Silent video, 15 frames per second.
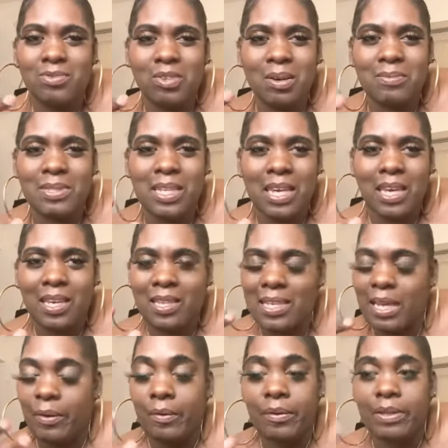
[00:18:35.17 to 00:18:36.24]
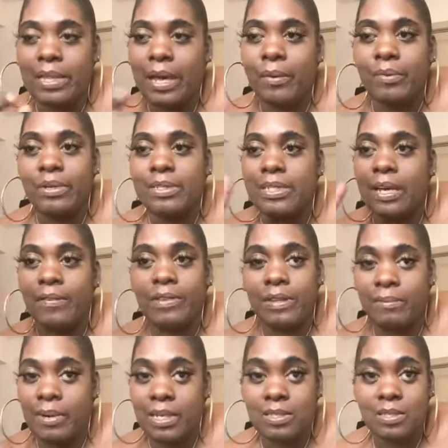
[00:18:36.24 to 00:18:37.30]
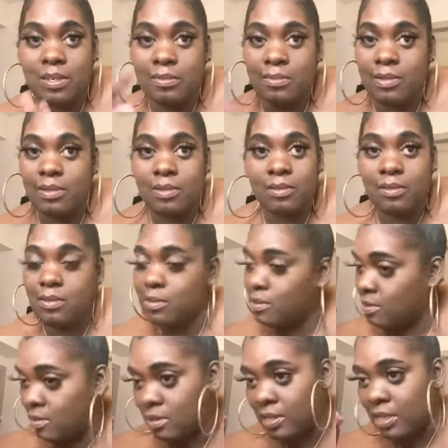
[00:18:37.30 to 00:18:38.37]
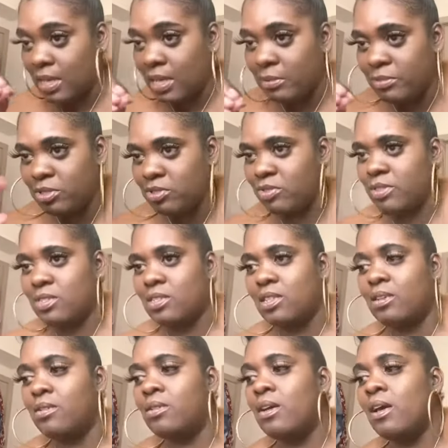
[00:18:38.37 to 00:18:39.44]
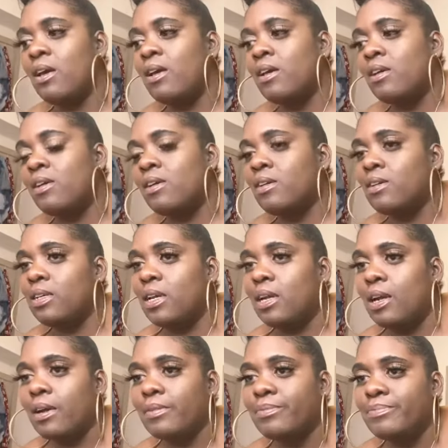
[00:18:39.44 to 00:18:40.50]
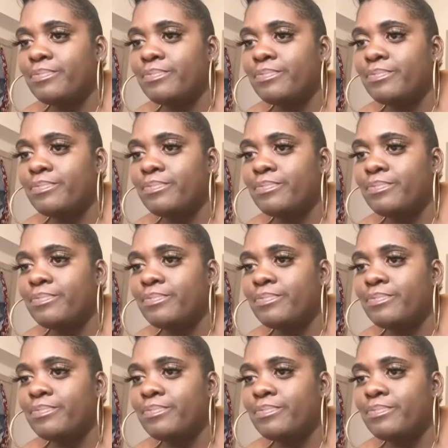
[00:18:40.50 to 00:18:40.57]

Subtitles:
You know what I'm saying? That would definitely mess up the chemistry. So, you know.